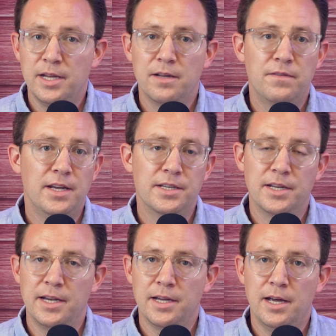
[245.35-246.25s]
think of things
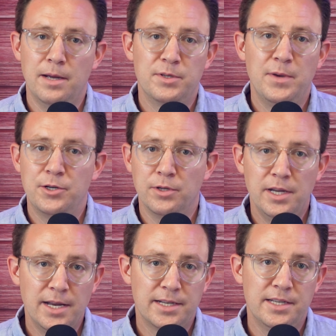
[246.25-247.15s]
like spatial
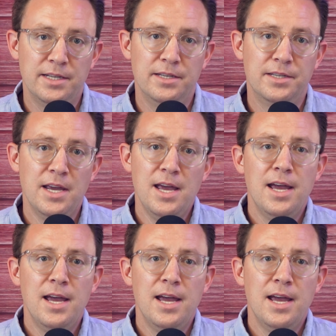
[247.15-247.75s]
indexes